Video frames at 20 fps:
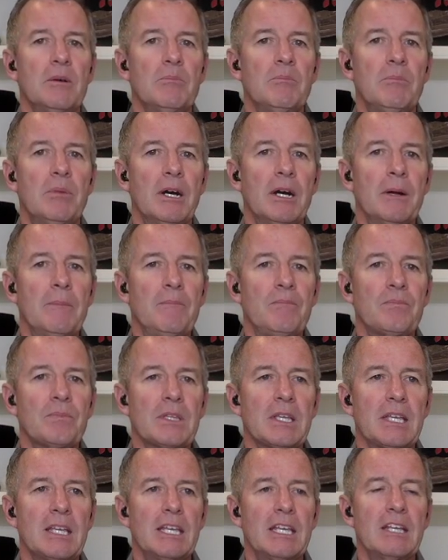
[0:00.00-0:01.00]
but
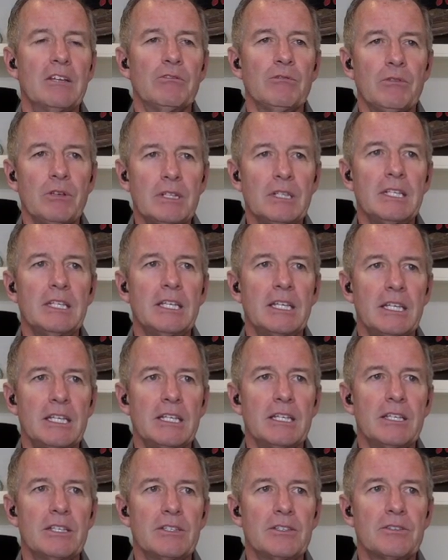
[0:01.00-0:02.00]
it really
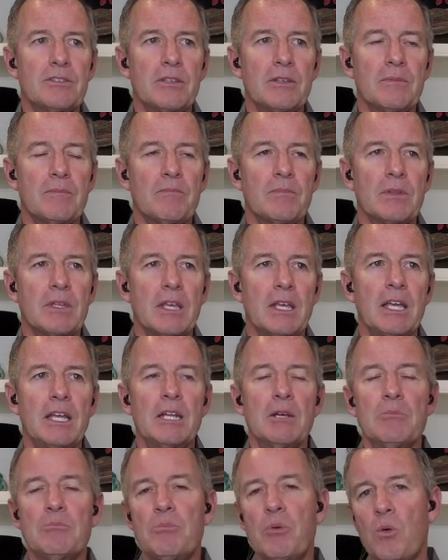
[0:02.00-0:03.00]
is
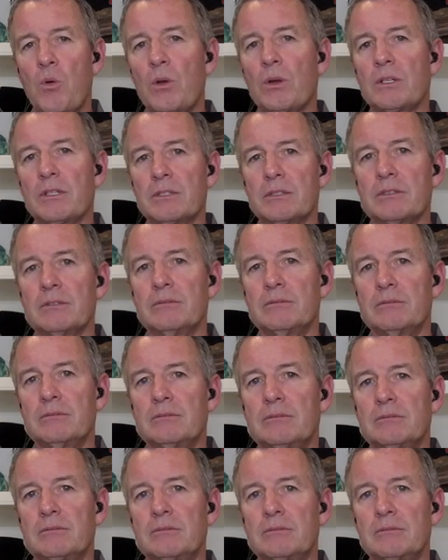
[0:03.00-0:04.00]
an important
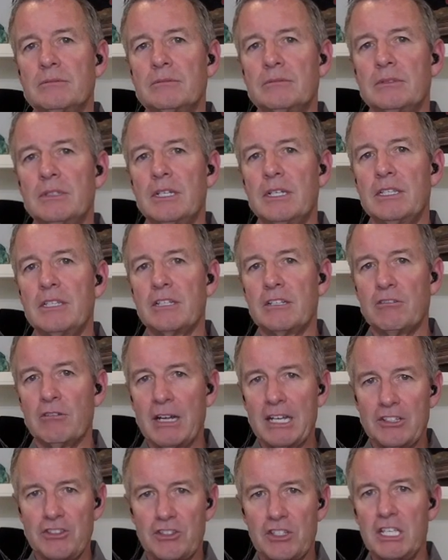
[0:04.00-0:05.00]
in the
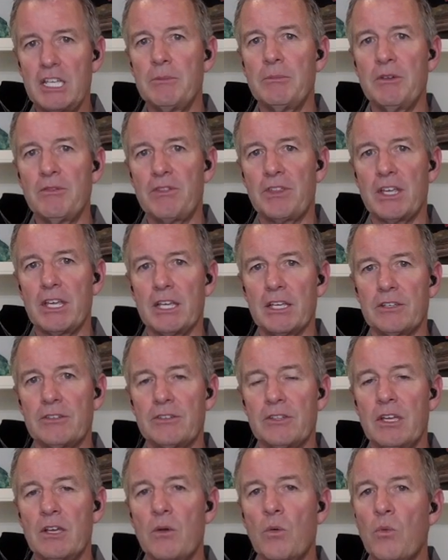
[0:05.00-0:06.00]
grand scheme of
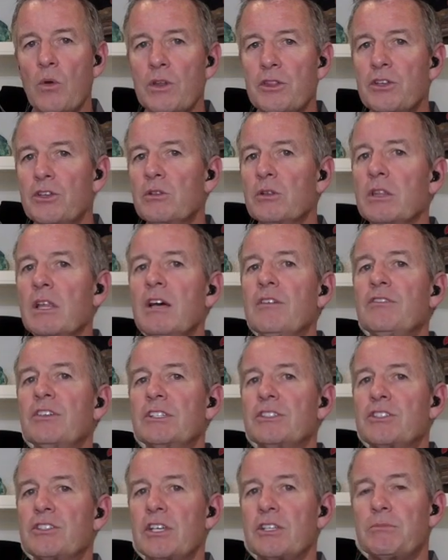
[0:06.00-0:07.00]
things, whether you love
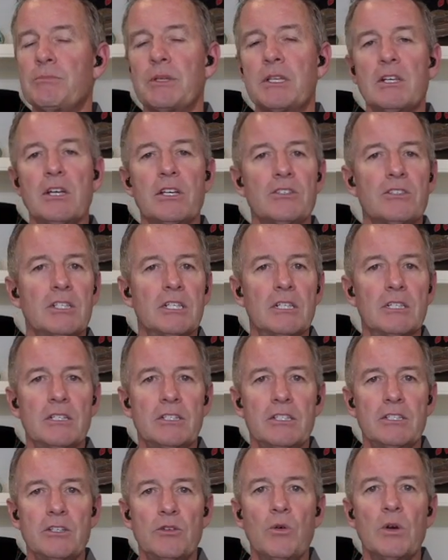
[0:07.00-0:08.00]
it just because
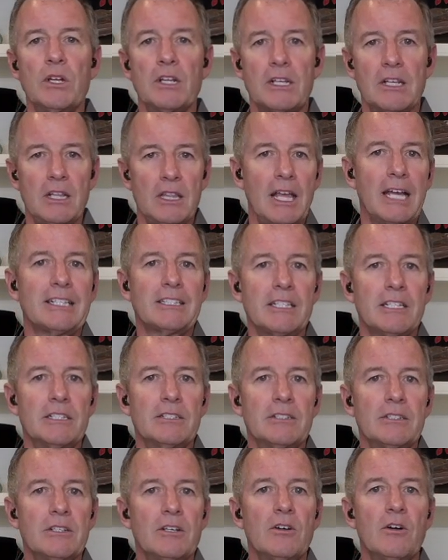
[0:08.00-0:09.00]
you want to collect
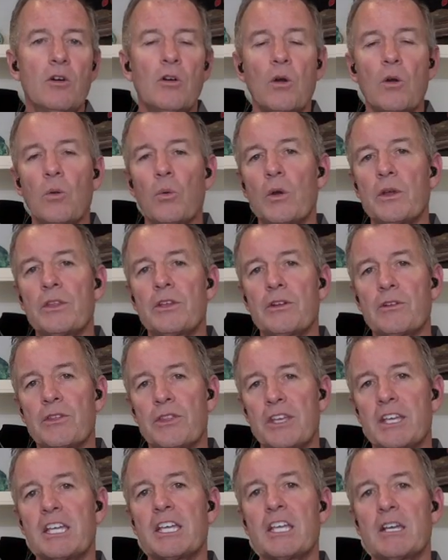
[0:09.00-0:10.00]
it or whether you're
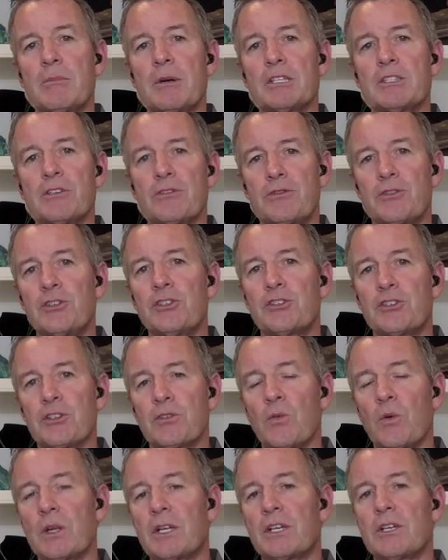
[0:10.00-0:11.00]
thinking about the future
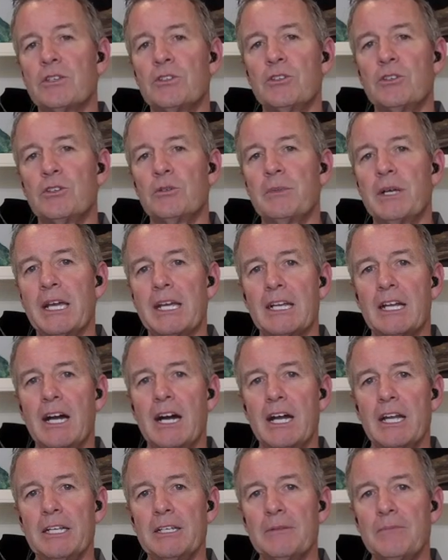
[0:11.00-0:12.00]
of what it could do to
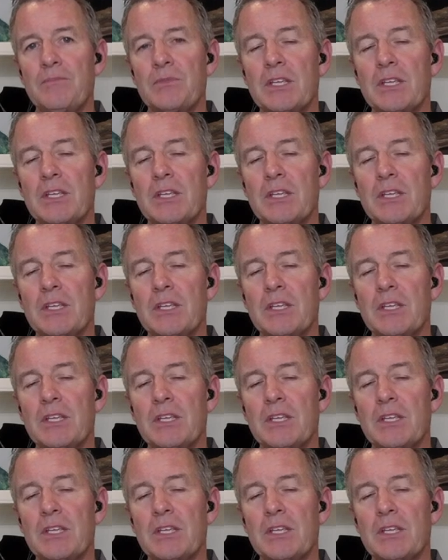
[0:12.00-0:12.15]
mankind.